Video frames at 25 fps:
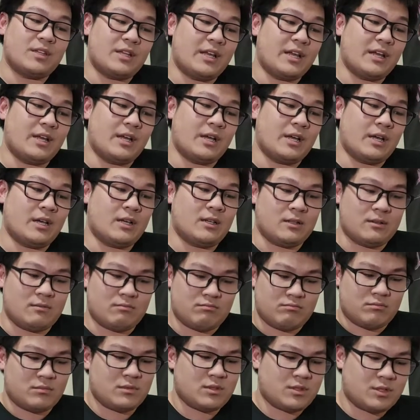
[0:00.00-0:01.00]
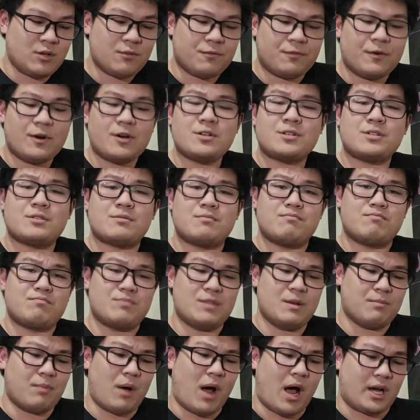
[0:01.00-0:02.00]
And so first,
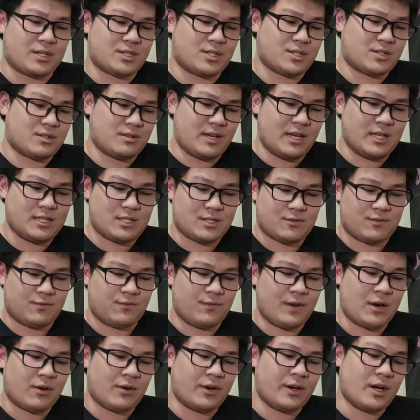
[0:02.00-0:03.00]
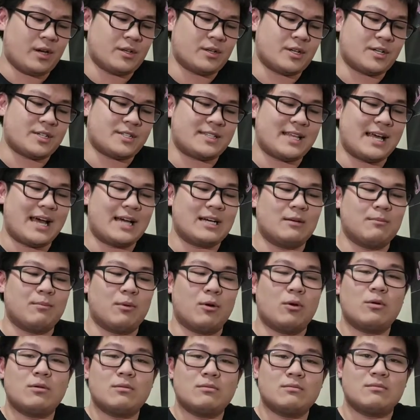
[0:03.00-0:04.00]
the box. It's very
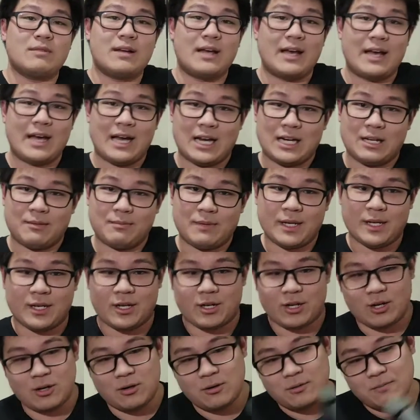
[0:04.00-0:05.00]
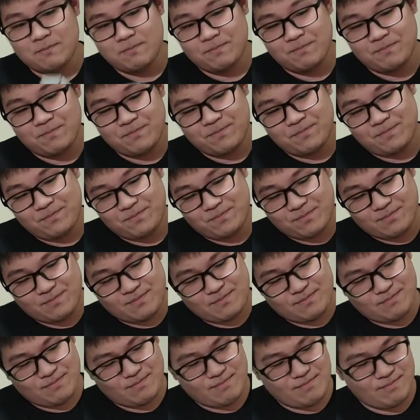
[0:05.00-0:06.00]
understandable, anime girl.
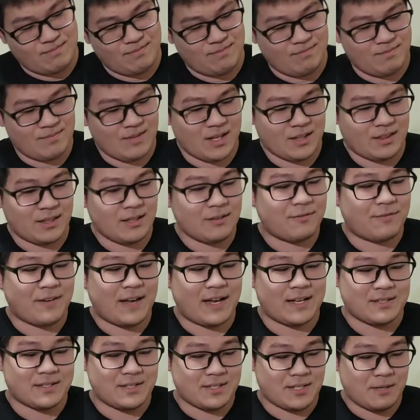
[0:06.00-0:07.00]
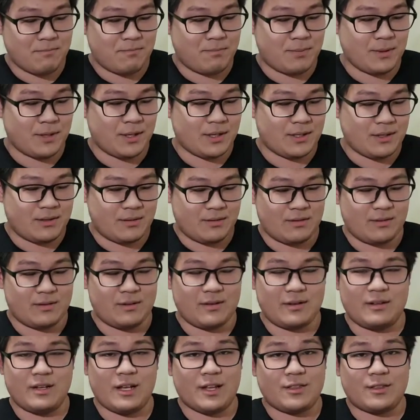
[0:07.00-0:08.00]
Nothing fancy, but
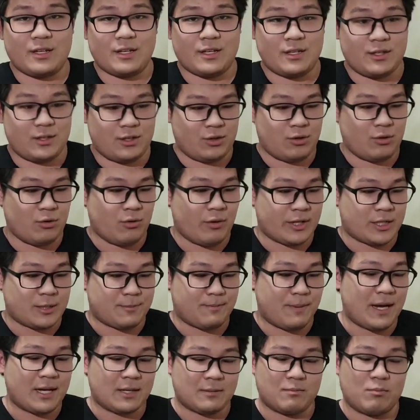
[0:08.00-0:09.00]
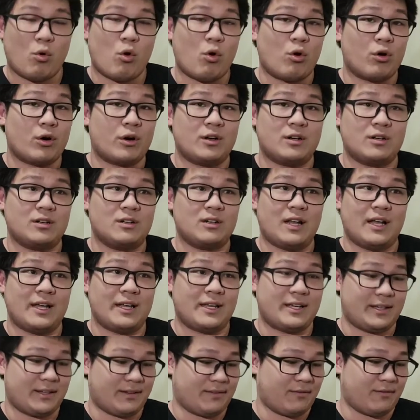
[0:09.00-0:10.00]
nothing you expect more,
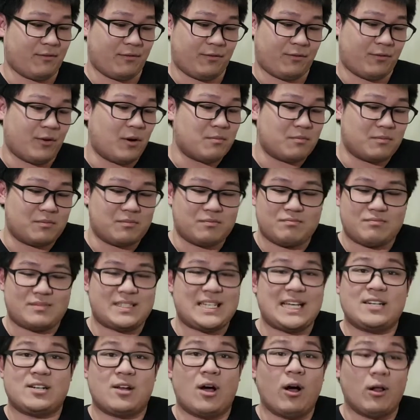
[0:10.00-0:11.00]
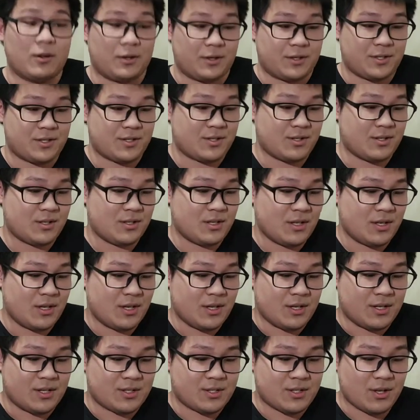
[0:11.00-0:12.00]
from $10.
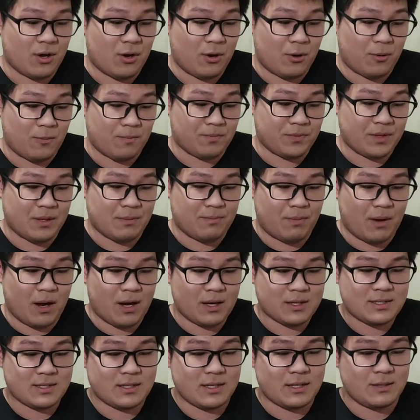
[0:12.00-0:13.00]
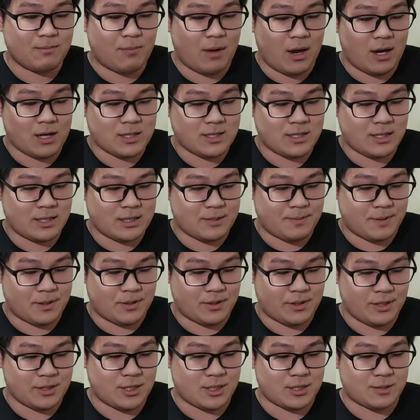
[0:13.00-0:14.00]
So the unboxing
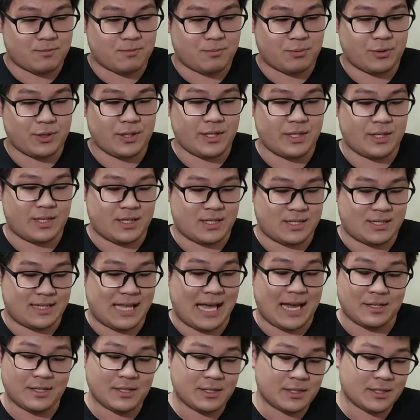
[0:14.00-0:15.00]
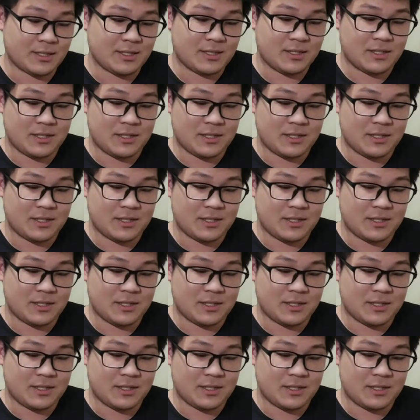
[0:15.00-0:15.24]
experience is pretty standard.